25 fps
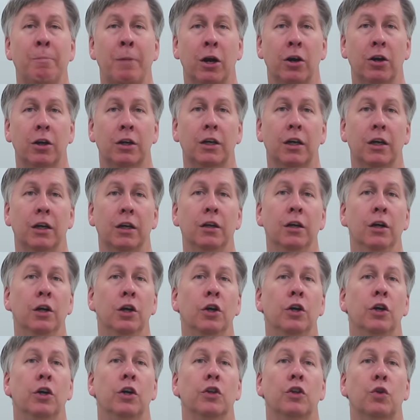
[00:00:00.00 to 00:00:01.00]
America
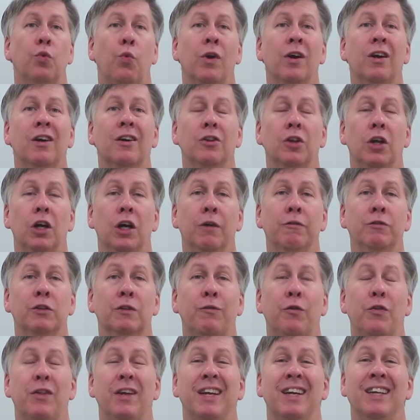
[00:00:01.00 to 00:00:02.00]
to wear gloves
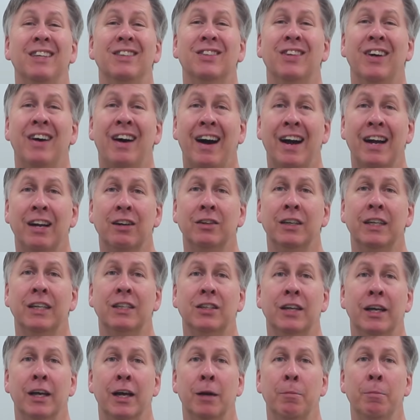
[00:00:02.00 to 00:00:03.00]
for the entire
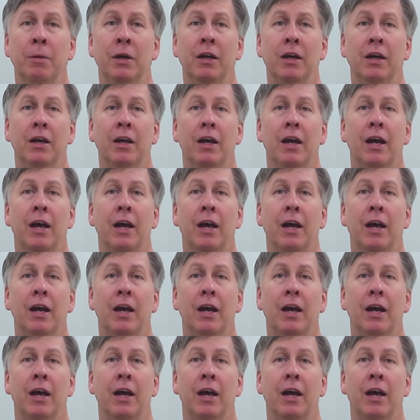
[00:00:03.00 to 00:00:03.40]
exam,